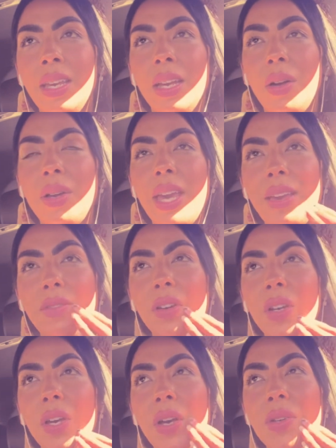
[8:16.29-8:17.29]
Okay,
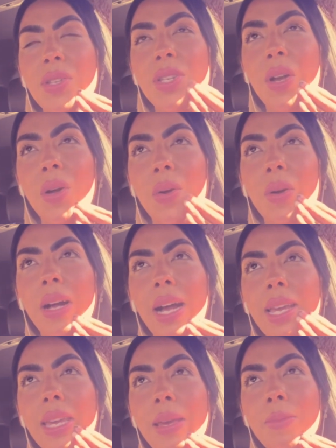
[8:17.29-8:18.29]
Virgo, so
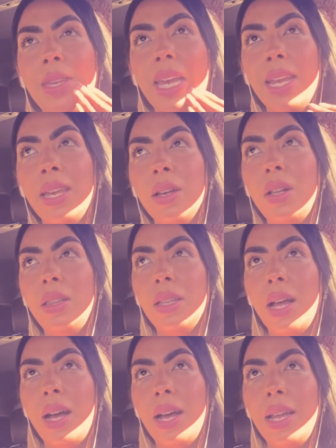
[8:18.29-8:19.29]
I am getting a
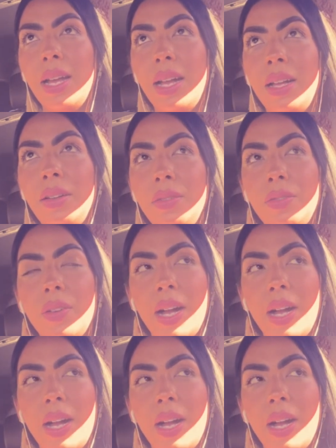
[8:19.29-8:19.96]
lot of...